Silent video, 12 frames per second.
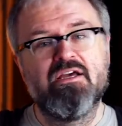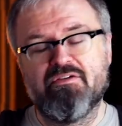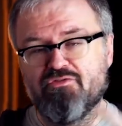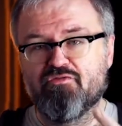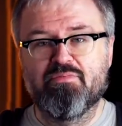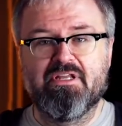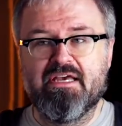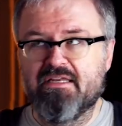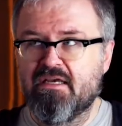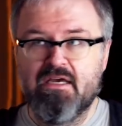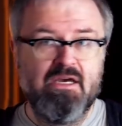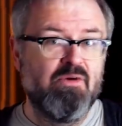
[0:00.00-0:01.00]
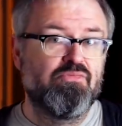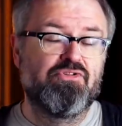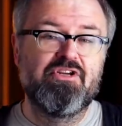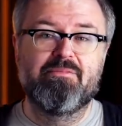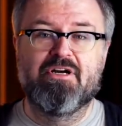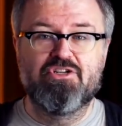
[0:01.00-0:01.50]
If you've played
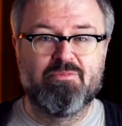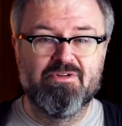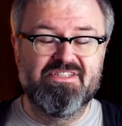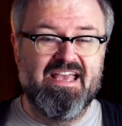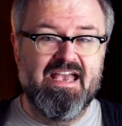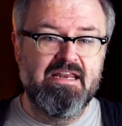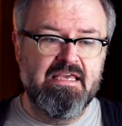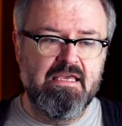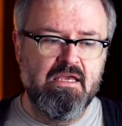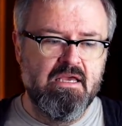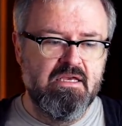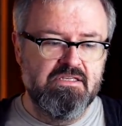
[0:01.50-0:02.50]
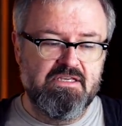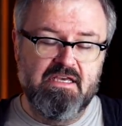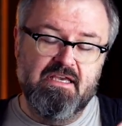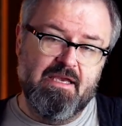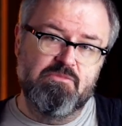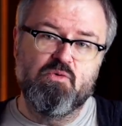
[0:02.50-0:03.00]
pretty much almost any, say,
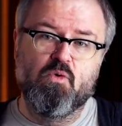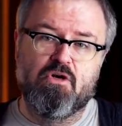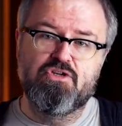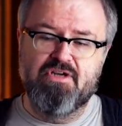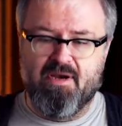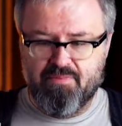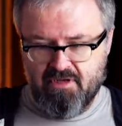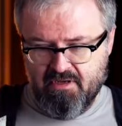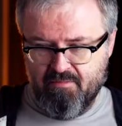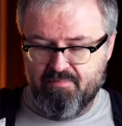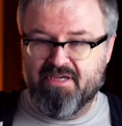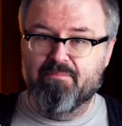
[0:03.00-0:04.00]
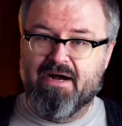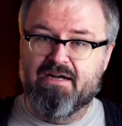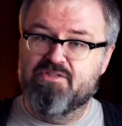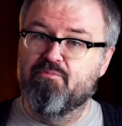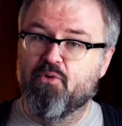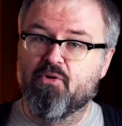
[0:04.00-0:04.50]
Games Workshop big
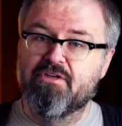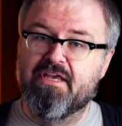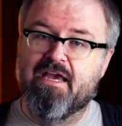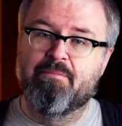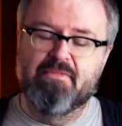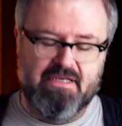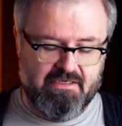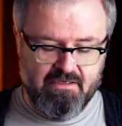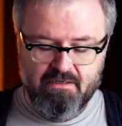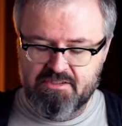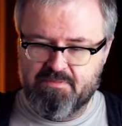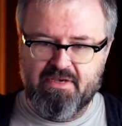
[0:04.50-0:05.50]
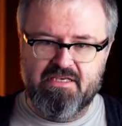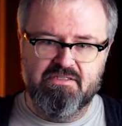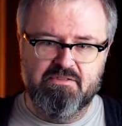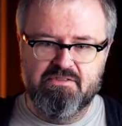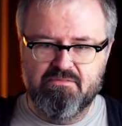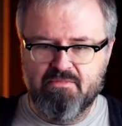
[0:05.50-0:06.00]
box board game like
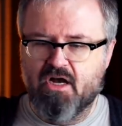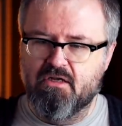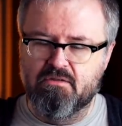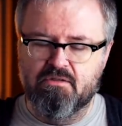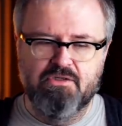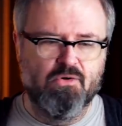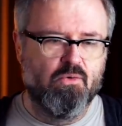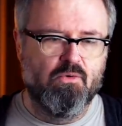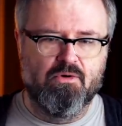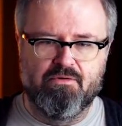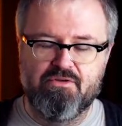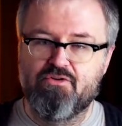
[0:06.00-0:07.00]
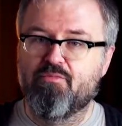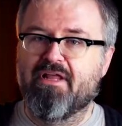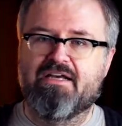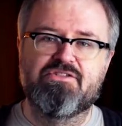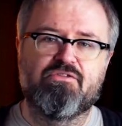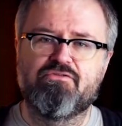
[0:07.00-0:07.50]
Space Hulk or the new
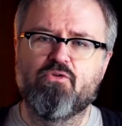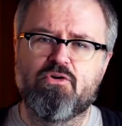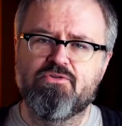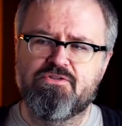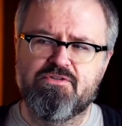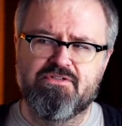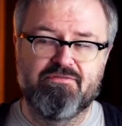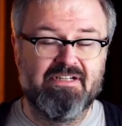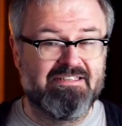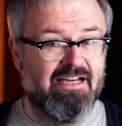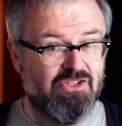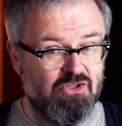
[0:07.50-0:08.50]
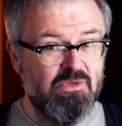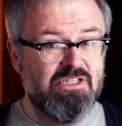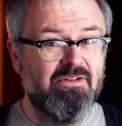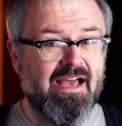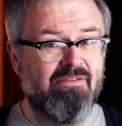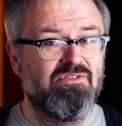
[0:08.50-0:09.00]
Blackstone Fortress or stuff like that, you
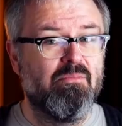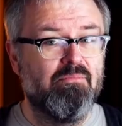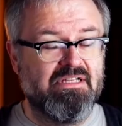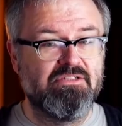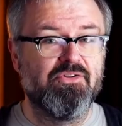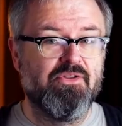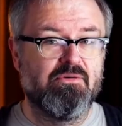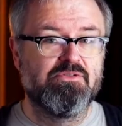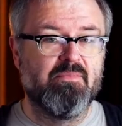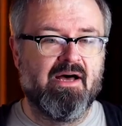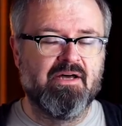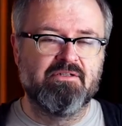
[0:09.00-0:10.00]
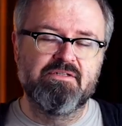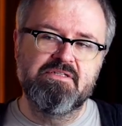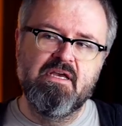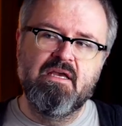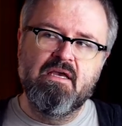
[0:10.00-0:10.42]
still have to build those models.